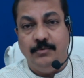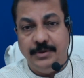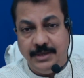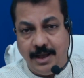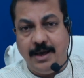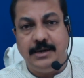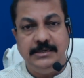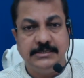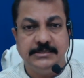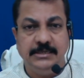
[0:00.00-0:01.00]
we are
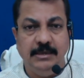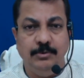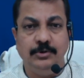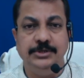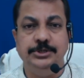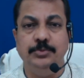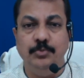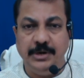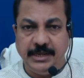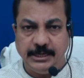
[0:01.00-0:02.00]
discussing about
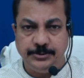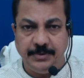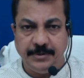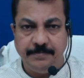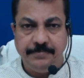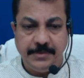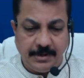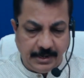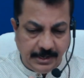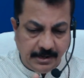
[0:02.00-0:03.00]
Jammu and Kashmir.
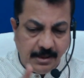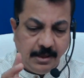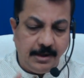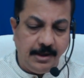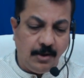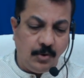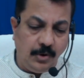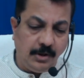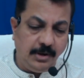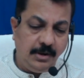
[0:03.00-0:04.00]
Clear? Now
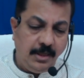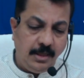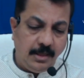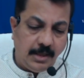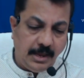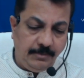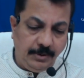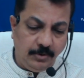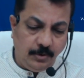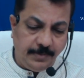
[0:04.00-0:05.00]
hold on. I'll
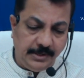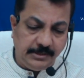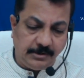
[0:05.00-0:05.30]
be opening the